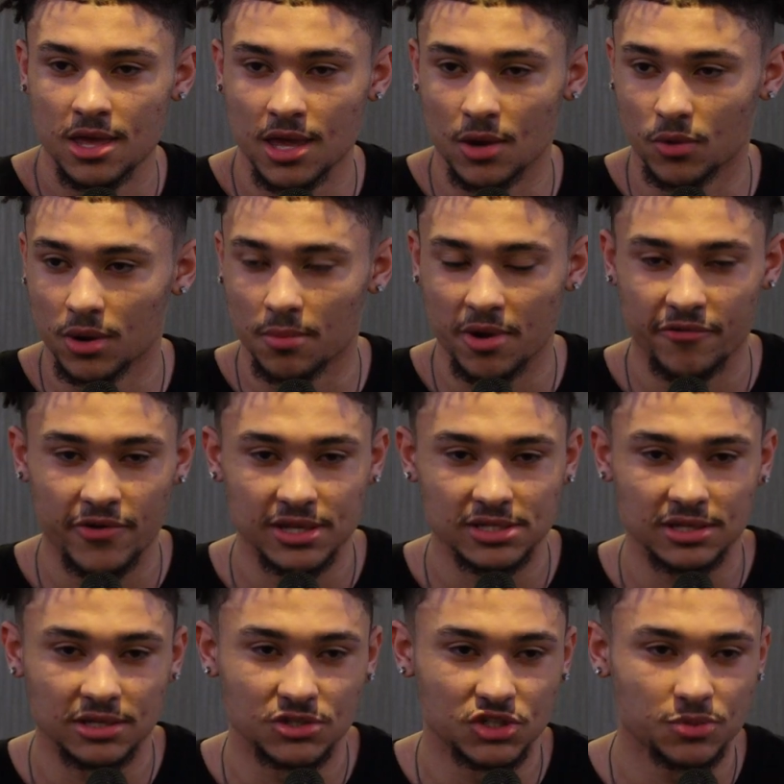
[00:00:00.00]
and running my face
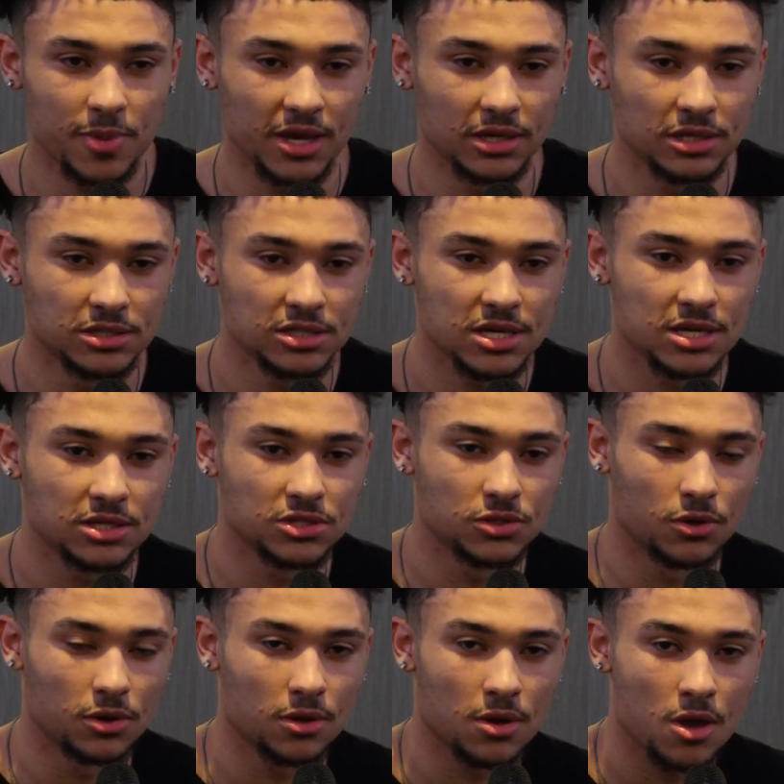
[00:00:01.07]
against your spiky cheeks,
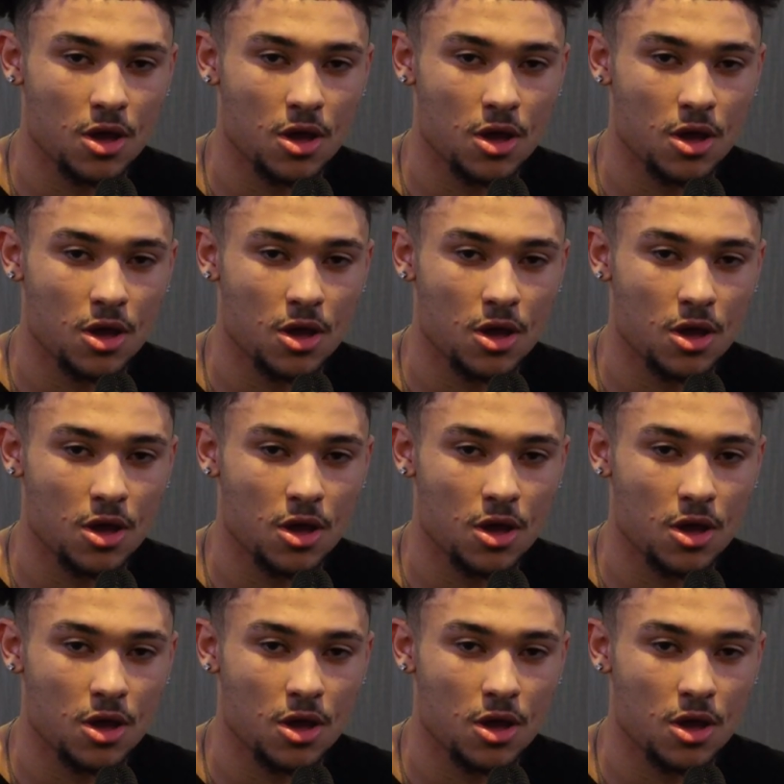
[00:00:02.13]
your